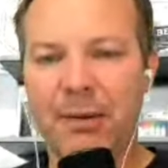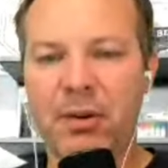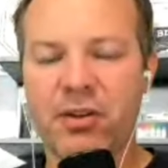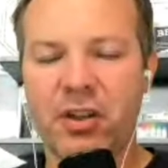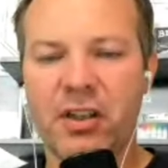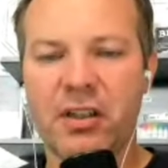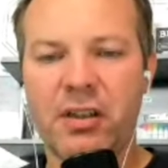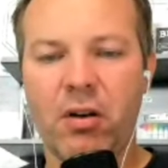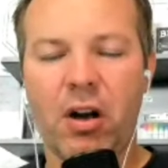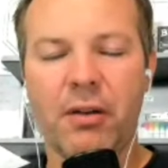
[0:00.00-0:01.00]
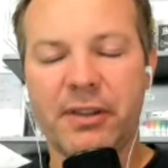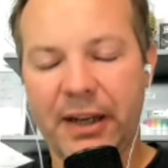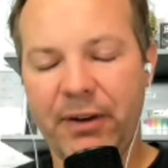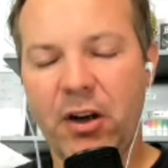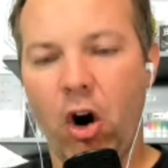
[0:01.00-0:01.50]
images, uh,
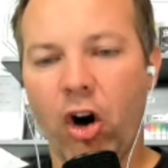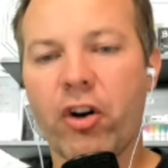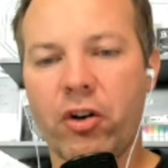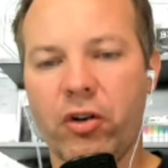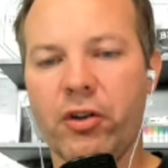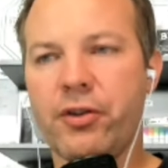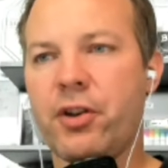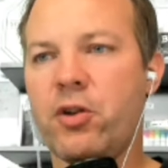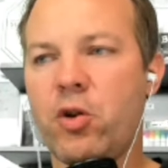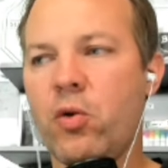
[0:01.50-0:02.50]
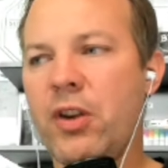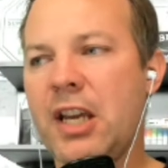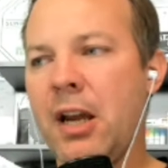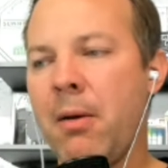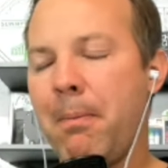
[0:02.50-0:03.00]
saving articles to
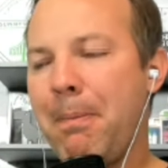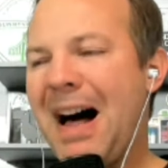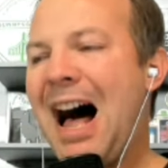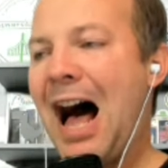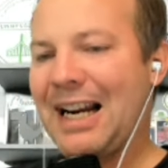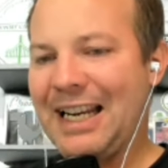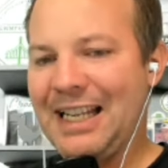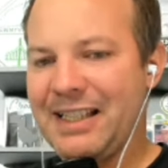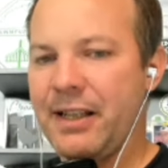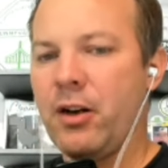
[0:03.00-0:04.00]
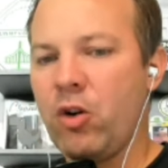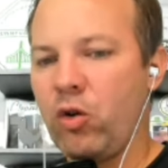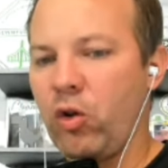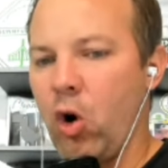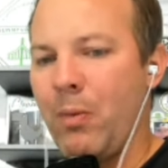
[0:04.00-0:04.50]
the Pocket
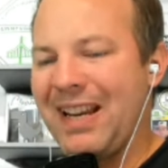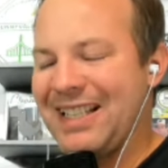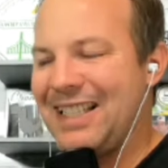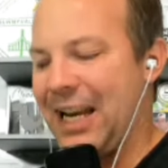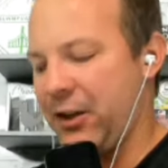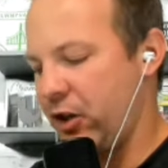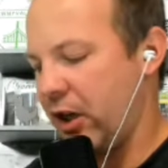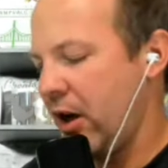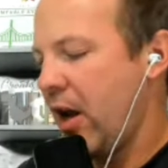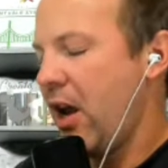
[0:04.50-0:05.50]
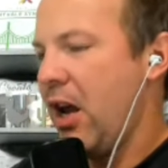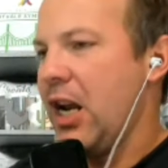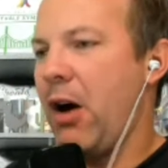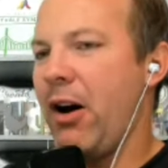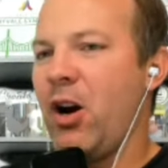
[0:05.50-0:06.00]
Chrome extension.
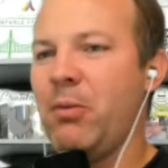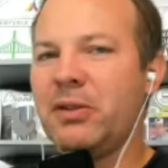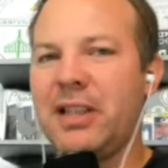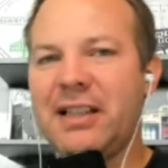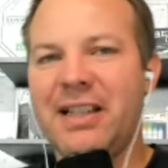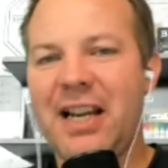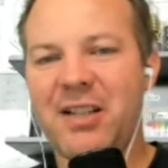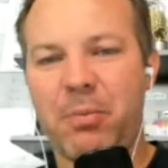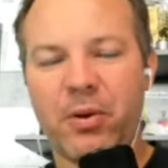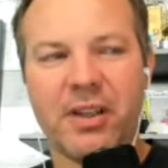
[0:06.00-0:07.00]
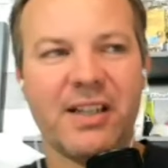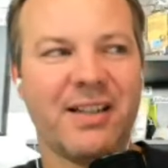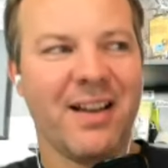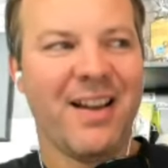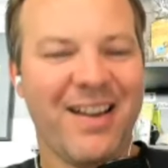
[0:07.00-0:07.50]
Now, I almost hesitate to put
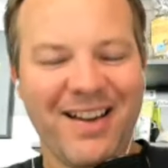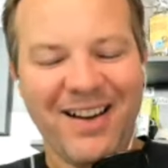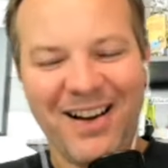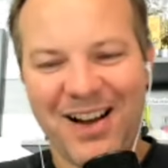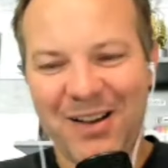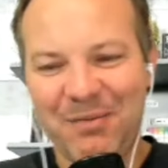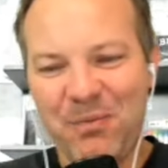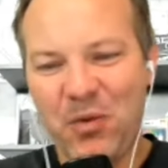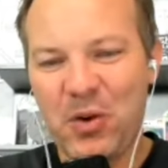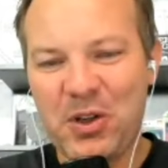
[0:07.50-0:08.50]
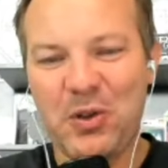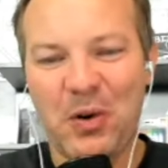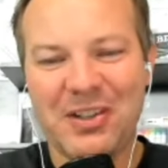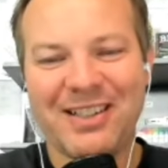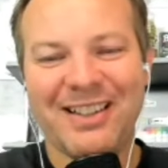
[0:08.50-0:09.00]
this um,
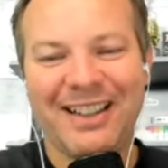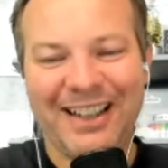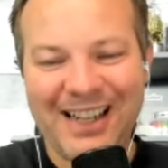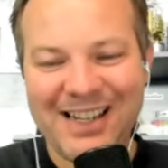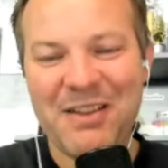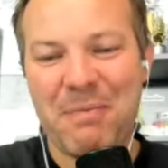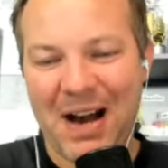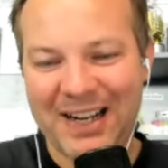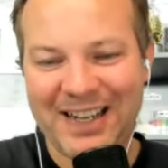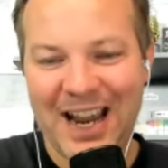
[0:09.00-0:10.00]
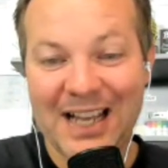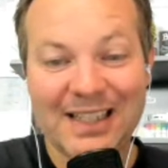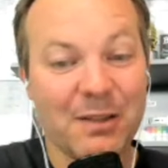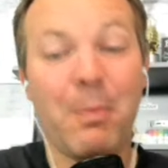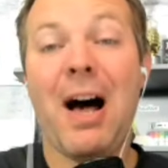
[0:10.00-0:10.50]
resource in the podcast
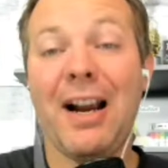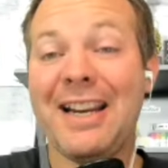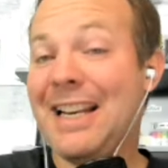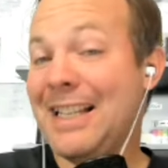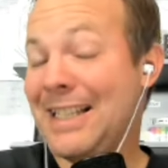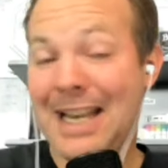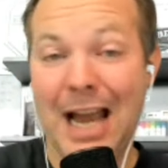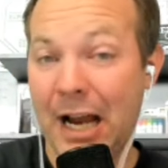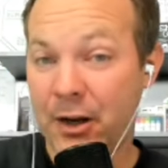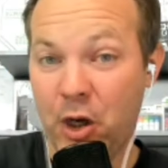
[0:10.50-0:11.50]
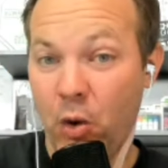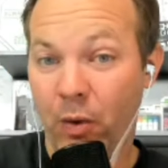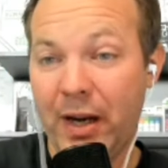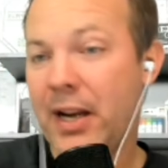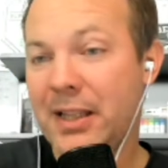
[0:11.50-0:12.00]
because Pocket is not new.
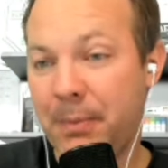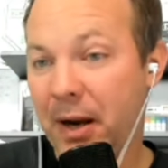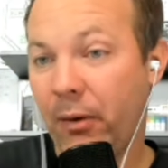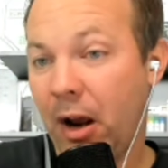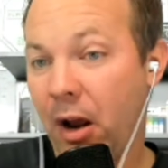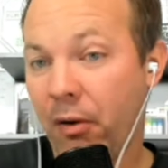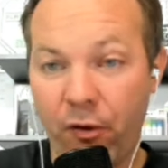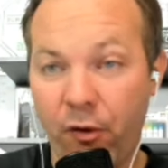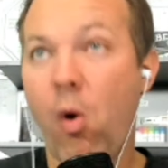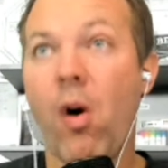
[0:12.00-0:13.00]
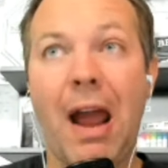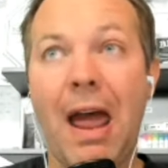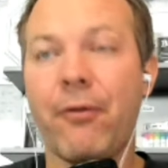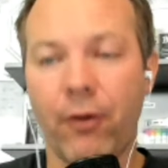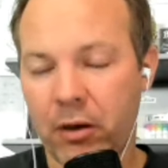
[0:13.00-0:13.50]
It has been around
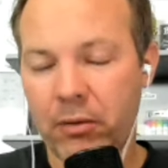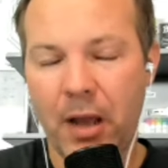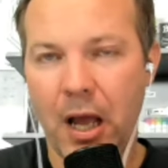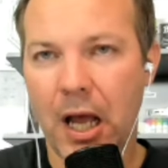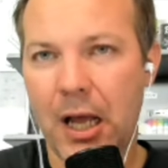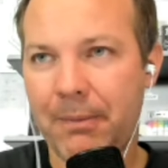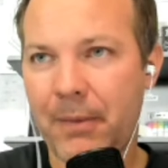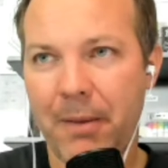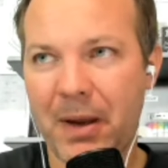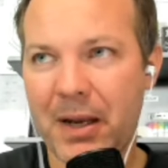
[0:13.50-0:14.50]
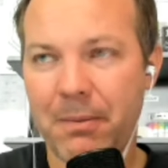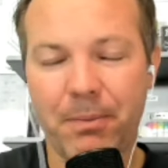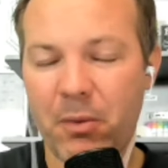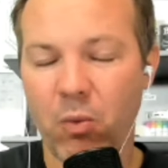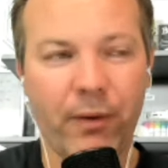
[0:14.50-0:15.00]
forever. Um, it might
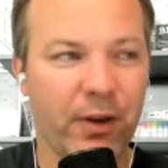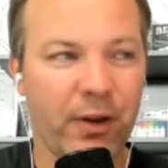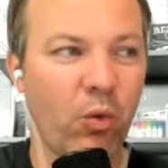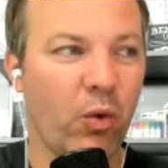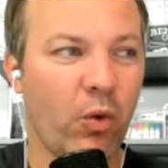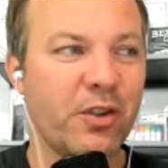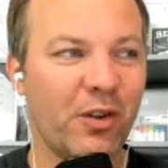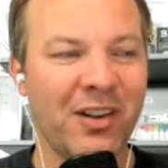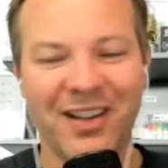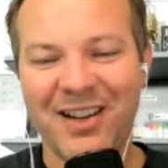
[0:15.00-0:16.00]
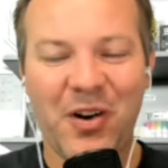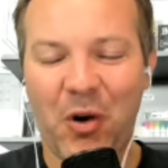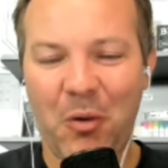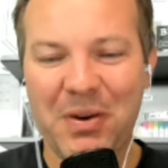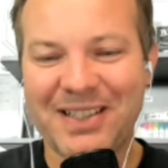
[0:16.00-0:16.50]
be one of the original
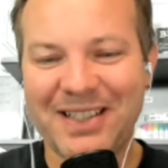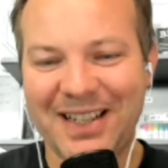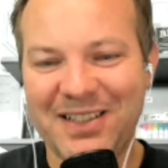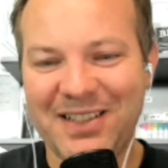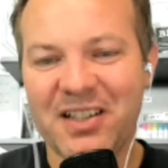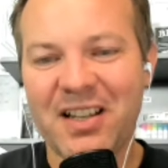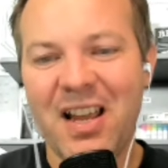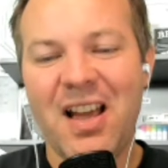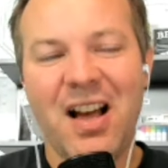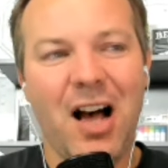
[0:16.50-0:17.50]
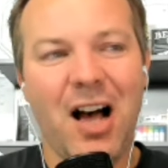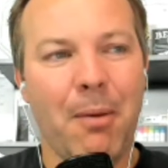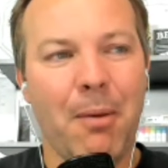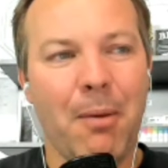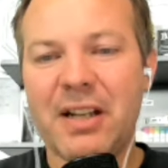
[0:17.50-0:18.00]
Chrome extensions,
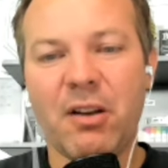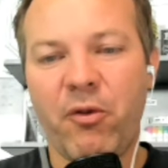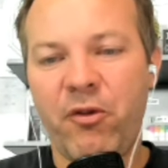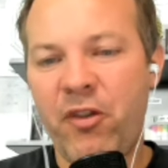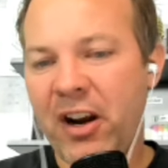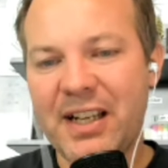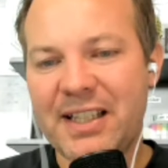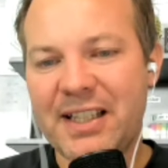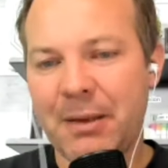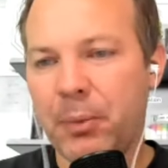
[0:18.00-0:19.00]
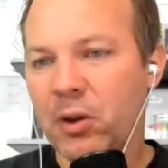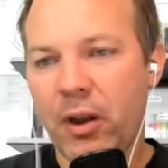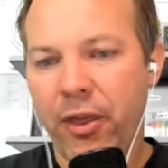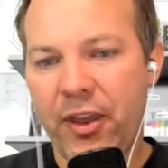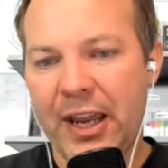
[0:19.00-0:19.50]
um, but it's a very simple
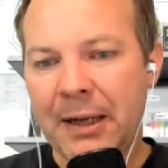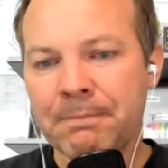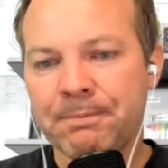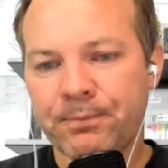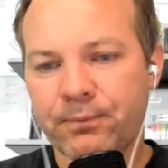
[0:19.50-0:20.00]
thing.